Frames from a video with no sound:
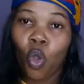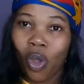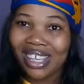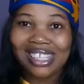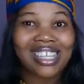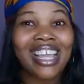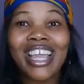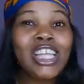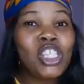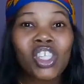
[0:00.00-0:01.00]
Huggies.
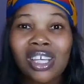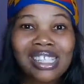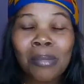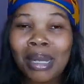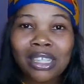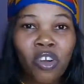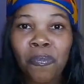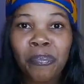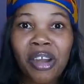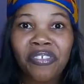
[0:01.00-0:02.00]
It's just a matter
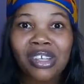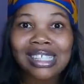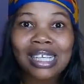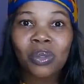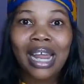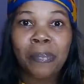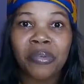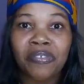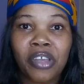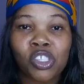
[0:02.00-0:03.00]
of preference. That's what I
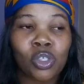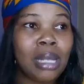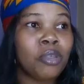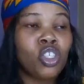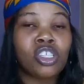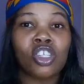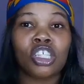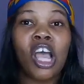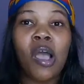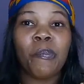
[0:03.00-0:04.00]
prefer. So let me just
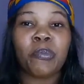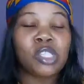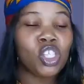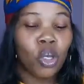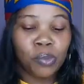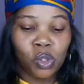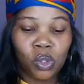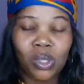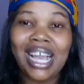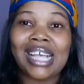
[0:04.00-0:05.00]
not put it up to
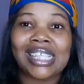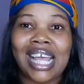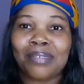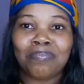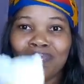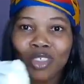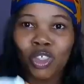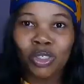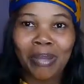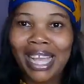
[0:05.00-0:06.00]
you guys like you
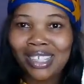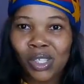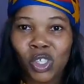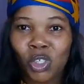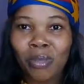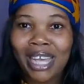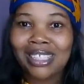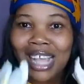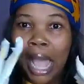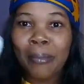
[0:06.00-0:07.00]
should buy this or you should buy
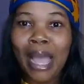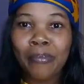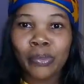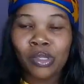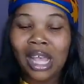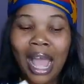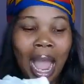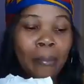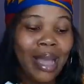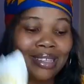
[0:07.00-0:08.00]
this. I buy both.
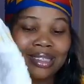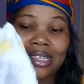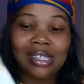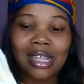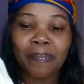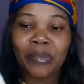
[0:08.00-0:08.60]
I buy this.